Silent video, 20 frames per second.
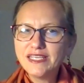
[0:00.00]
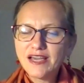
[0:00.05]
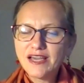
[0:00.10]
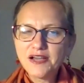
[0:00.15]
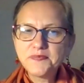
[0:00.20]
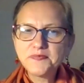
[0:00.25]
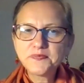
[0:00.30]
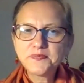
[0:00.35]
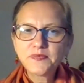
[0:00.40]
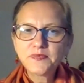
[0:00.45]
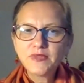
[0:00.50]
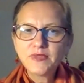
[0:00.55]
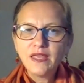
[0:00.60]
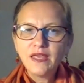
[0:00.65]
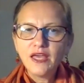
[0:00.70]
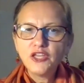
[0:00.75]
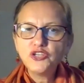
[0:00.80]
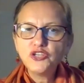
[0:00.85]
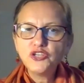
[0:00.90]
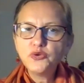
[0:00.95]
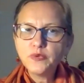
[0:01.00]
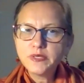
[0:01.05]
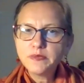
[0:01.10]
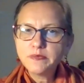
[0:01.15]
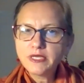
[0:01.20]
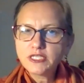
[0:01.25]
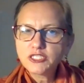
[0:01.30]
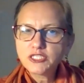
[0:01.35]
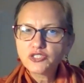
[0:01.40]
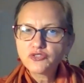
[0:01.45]
the
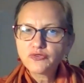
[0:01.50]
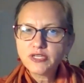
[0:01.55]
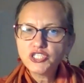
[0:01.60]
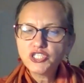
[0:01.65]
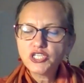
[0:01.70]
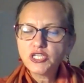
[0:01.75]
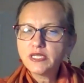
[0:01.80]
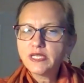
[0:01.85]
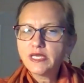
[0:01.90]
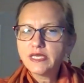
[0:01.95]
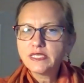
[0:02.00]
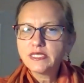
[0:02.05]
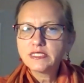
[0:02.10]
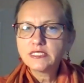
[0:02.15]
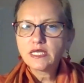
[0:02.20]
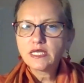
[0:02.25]
new administration